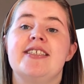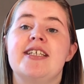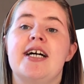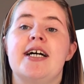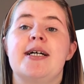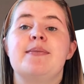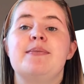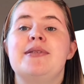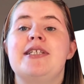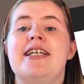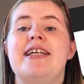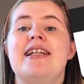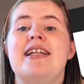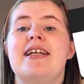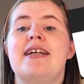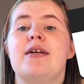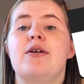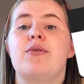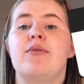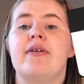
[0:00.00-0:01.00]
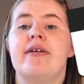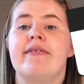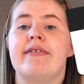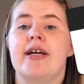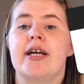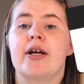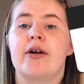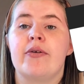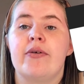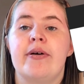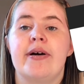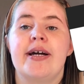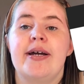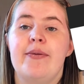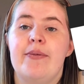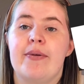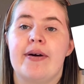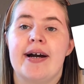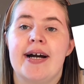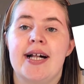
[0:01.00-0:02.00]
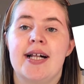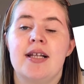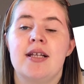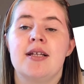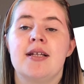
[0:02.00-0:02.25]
I'm dealing with it quite well.